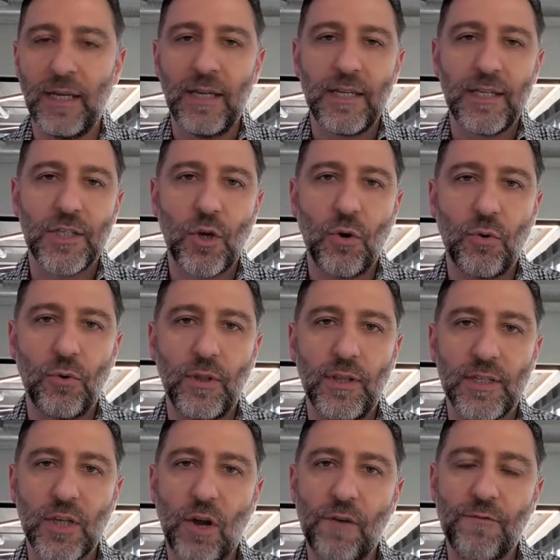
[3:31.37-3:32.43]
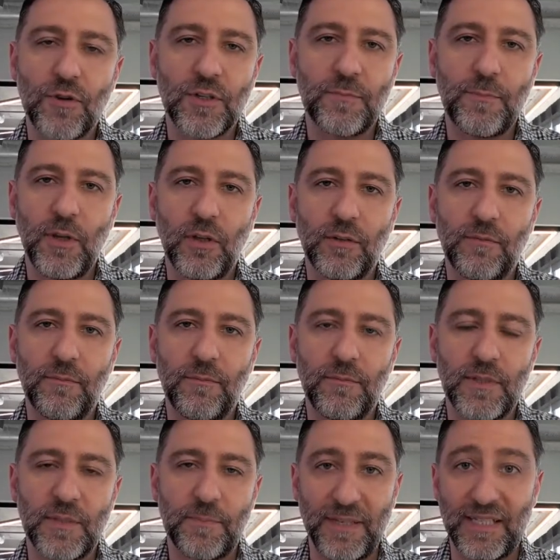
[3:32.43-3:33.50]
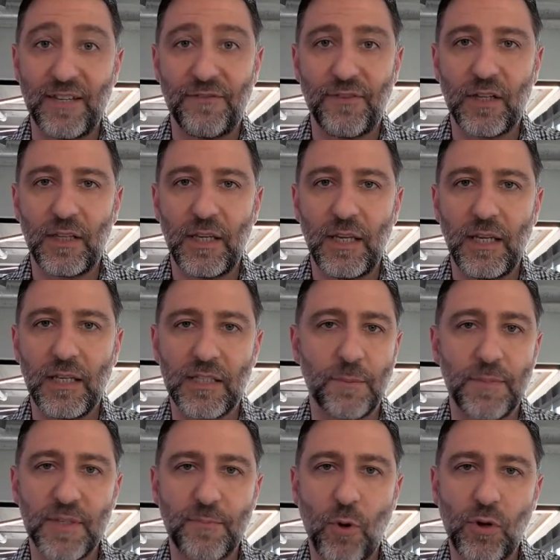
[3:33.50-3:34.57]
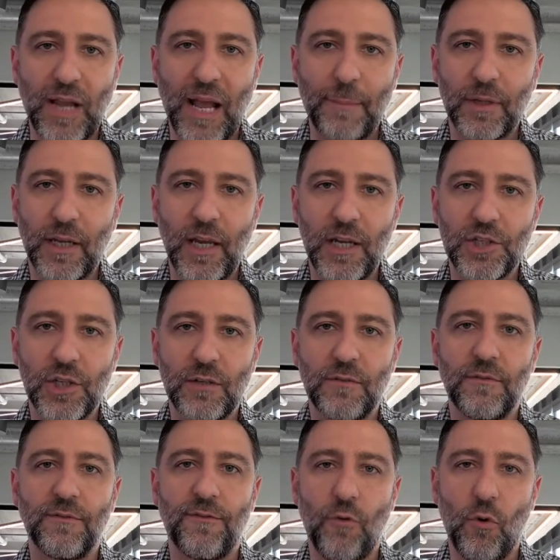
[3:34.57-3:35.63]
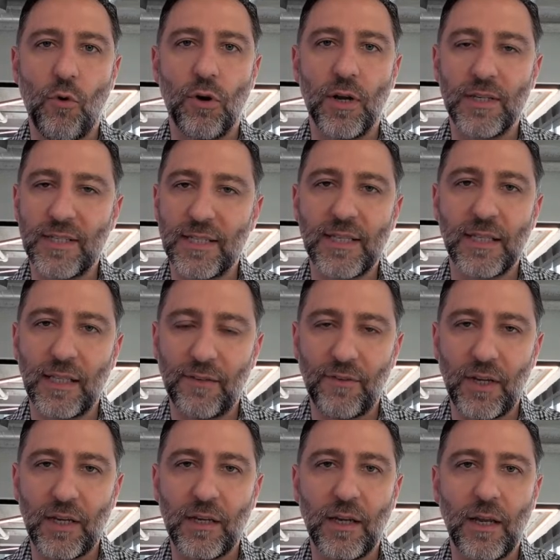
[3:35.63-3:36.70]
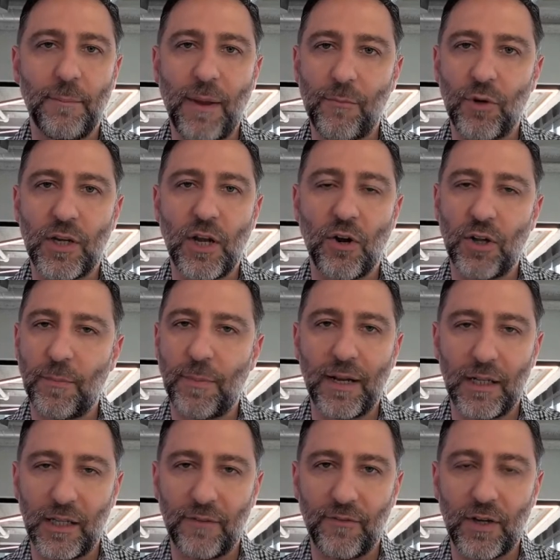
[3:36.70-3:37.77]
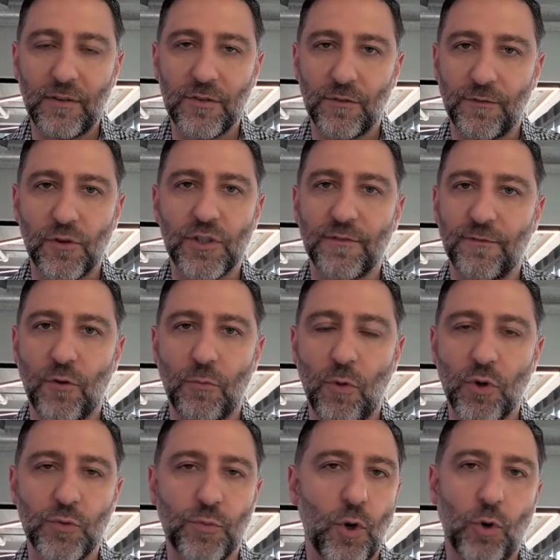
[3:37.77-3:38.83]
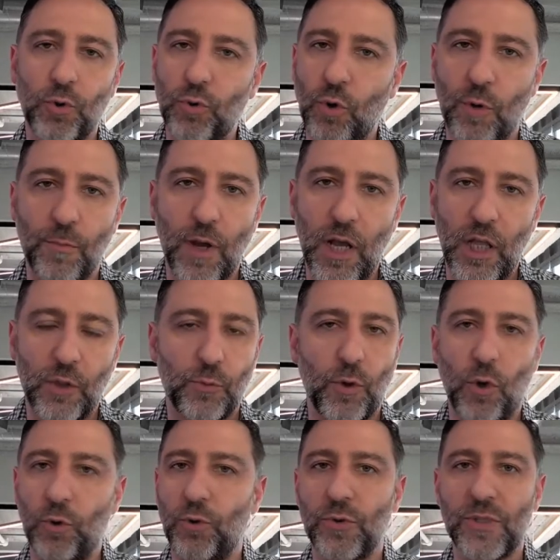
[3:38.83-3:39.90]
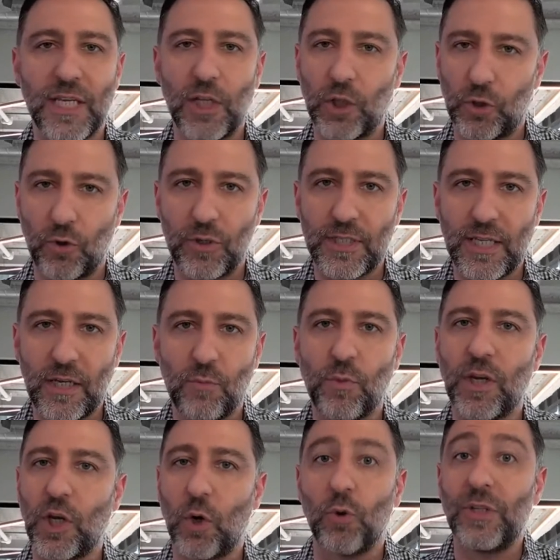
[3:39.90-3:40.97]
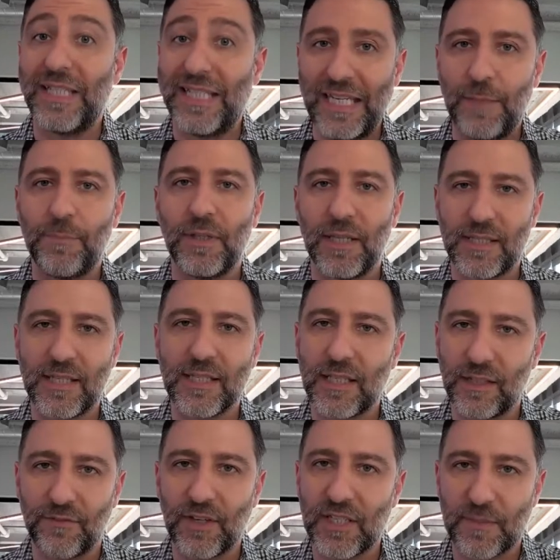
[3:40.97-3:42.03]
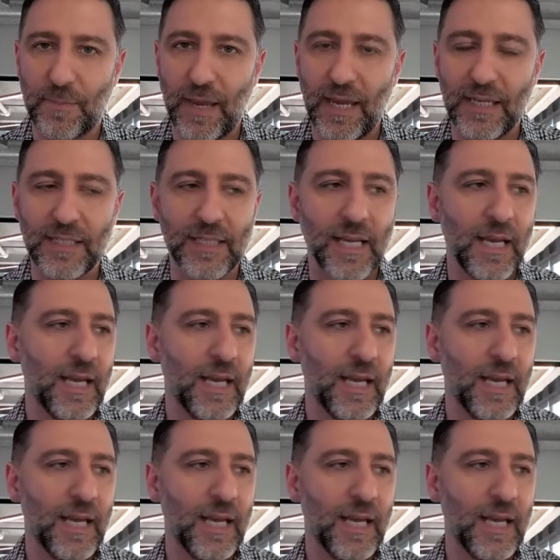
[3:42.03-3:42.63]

So the software is built specifically, it's a bespoke application for assisted living, memory care, independent living. So first and foremost, we don't do home health, we don't do skilled nursing. We can go deep in the assisted living space.